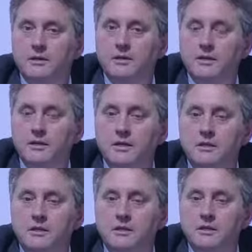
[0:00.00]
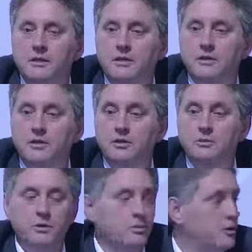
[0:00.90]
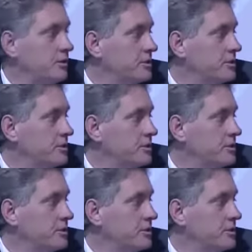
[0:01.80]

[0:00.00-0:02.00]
than is in the, in the newsprint world.